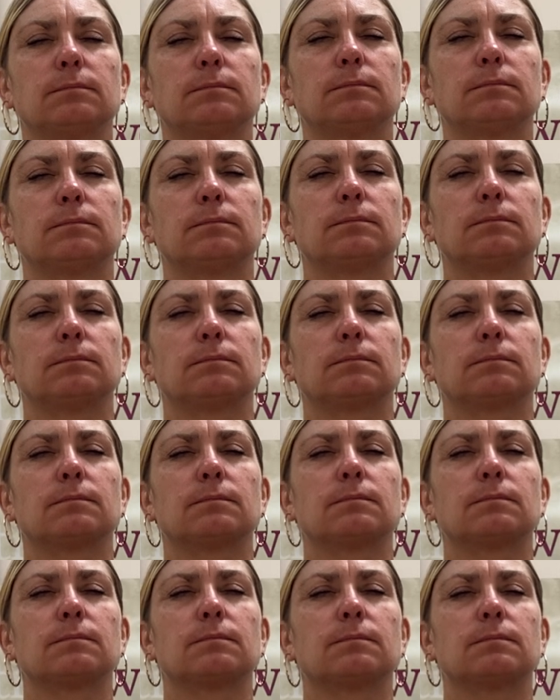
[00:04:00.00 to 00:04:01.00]

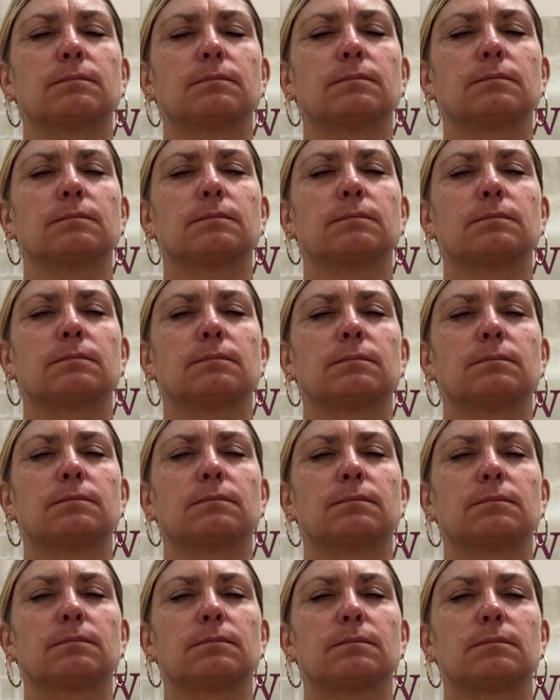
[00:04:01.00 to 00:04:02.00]

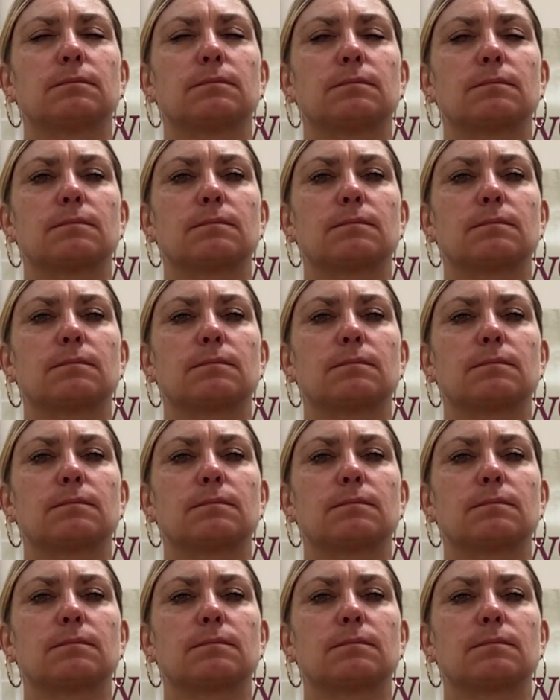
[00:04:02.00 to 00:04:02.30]
(no one is talking)